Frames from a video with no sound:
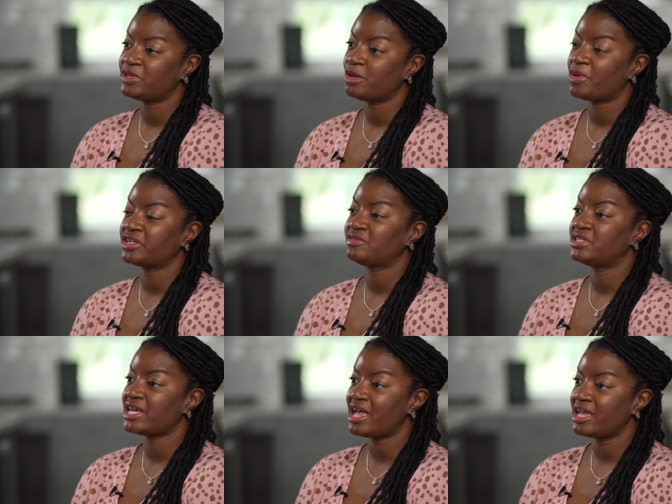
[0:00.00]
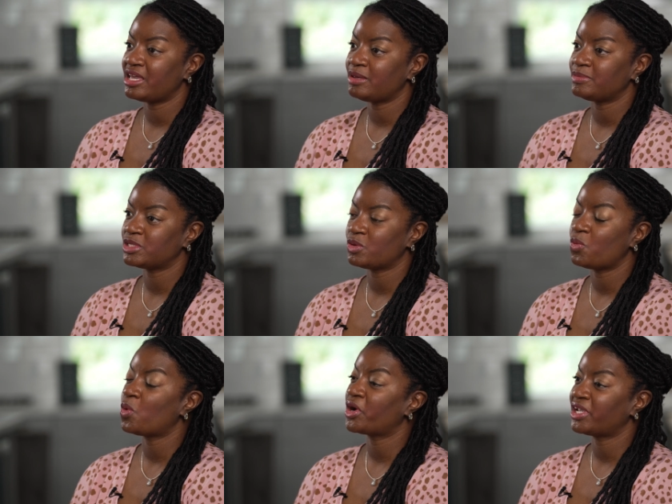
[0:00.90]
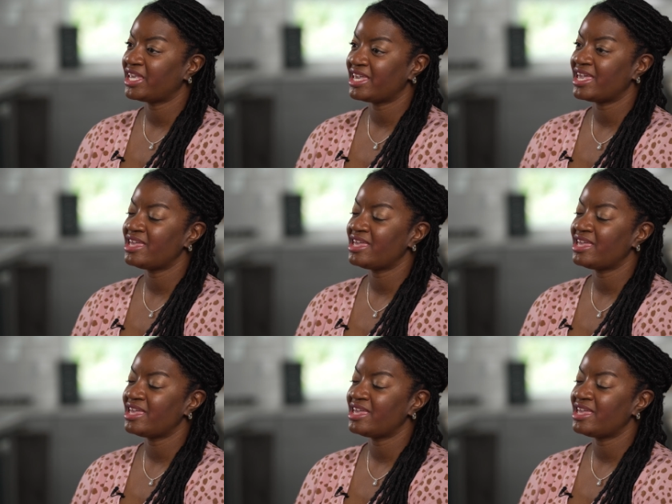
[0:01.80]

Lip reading: with the March of Dimes working